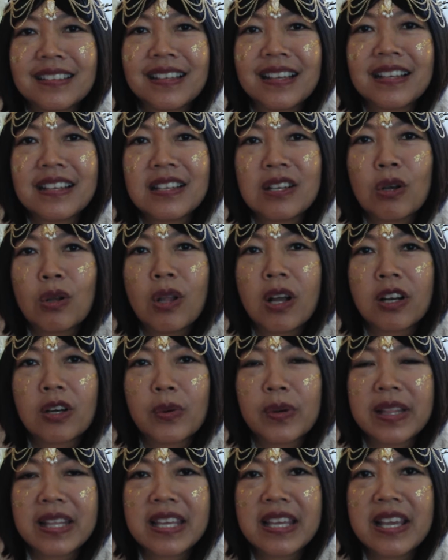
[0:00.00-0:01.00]
and no longer
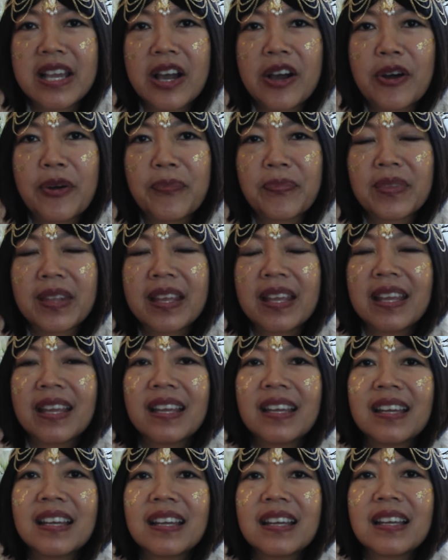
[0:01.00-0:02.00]
with ego.
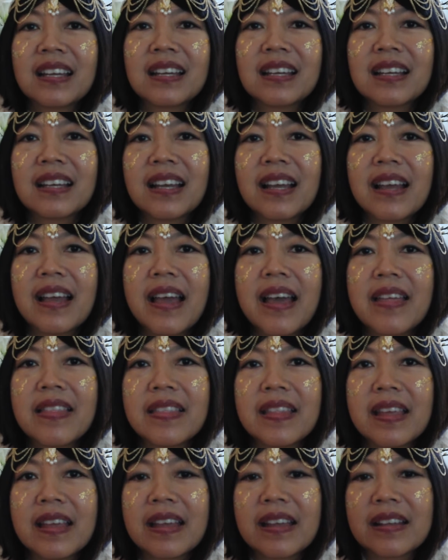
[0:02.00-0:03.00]

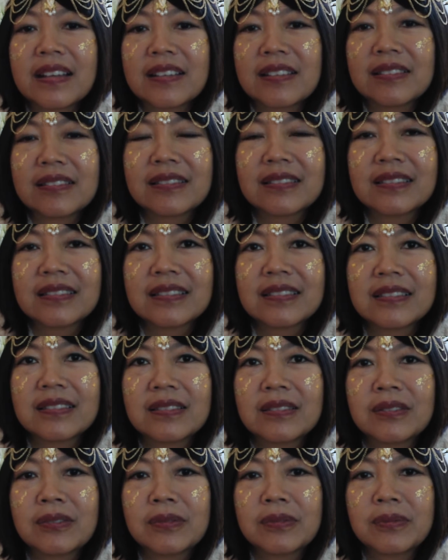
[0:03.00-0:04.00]
And then
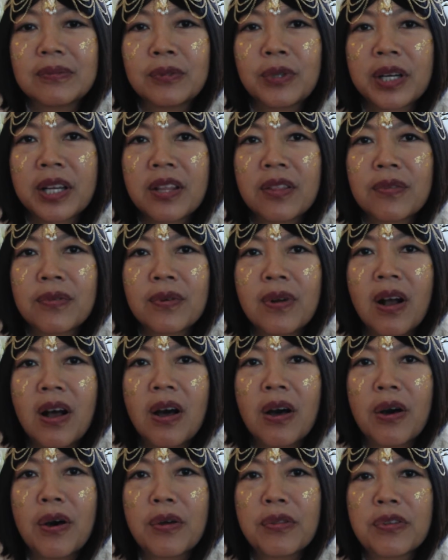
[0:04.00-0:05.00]
working through
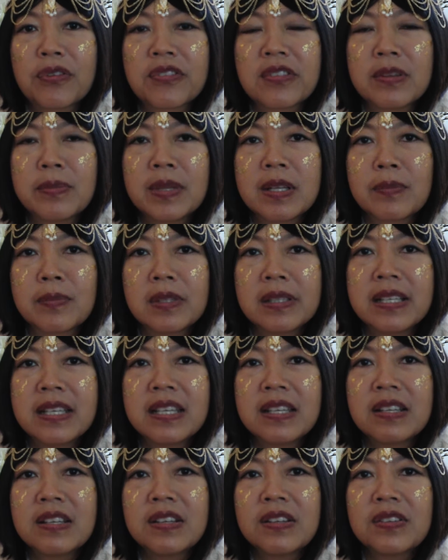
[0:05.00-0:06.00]
all those limiting
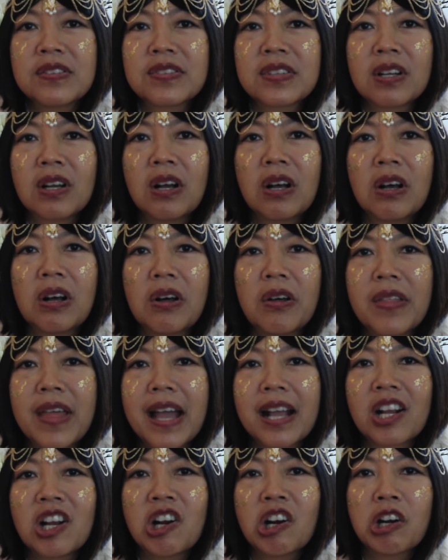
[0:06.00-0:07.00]
beliefs and all
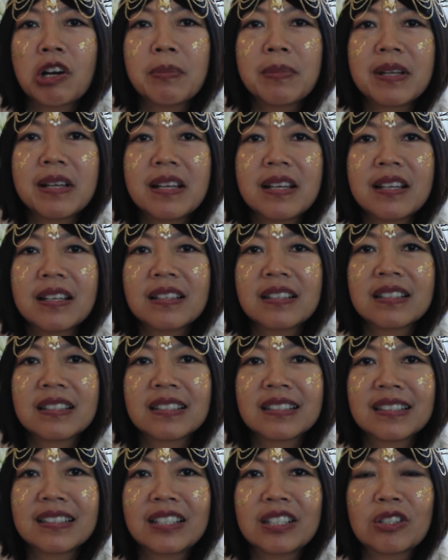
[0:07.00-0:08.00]
that karma,
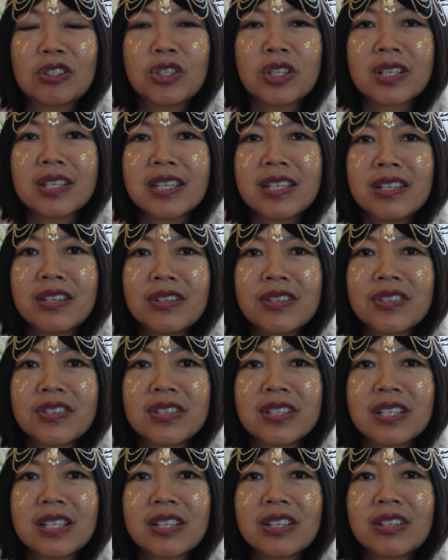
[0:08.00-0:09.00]
it took years
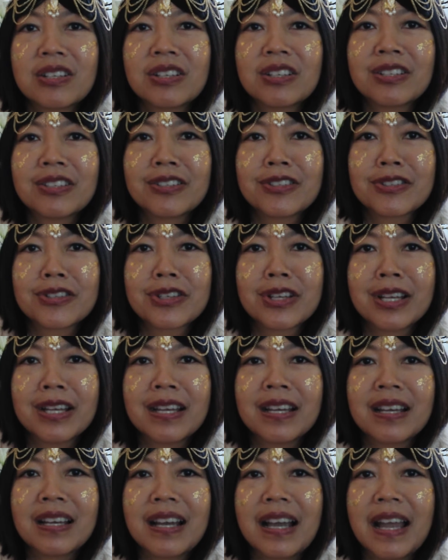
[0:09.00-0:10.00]
and years.
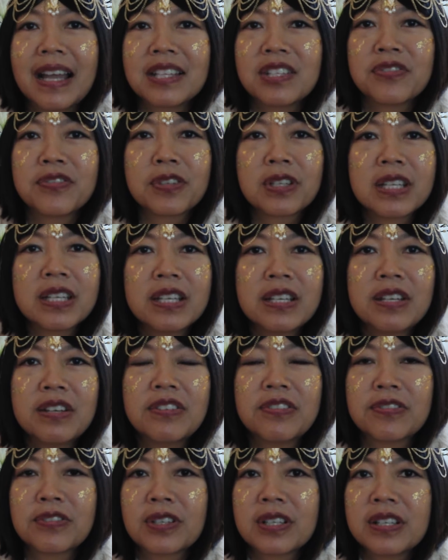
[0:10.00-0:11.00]
I had to forgive,
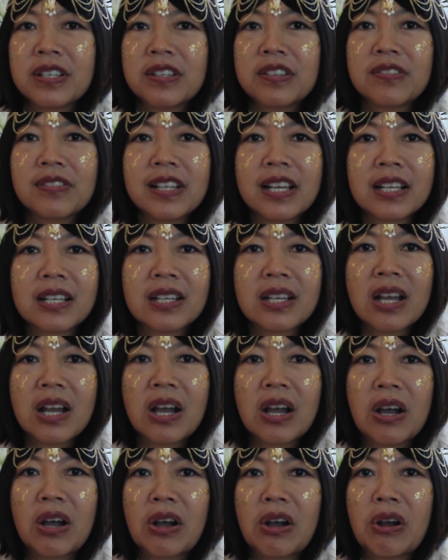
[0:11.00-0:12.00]
let
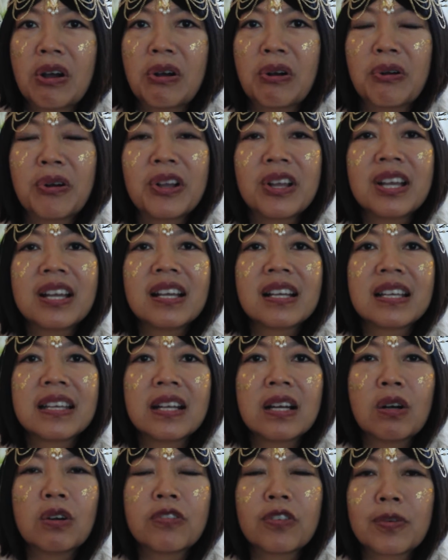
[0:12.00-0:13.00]
go, get
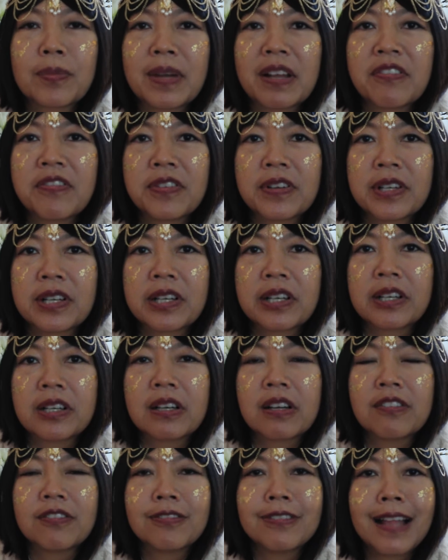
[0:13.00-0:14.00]
over my fear
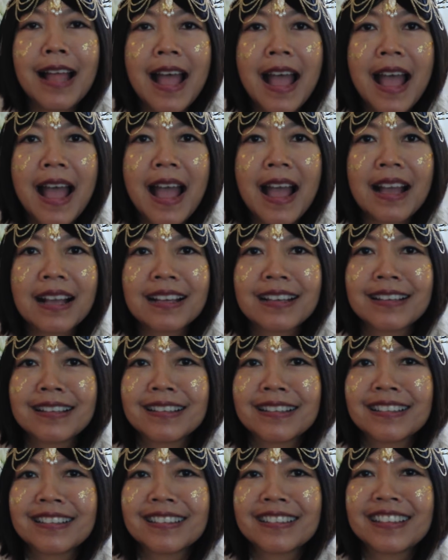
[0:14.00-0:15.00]
of lack,
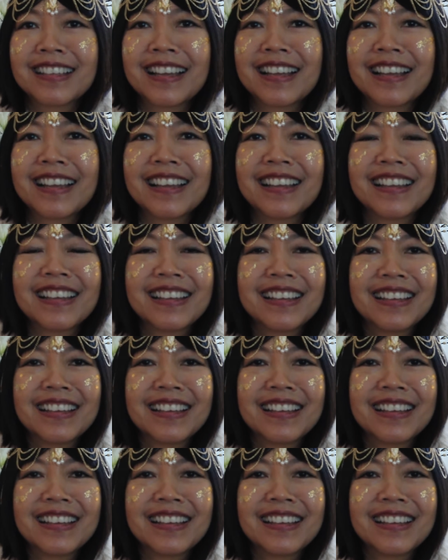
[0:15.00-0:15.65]
okay,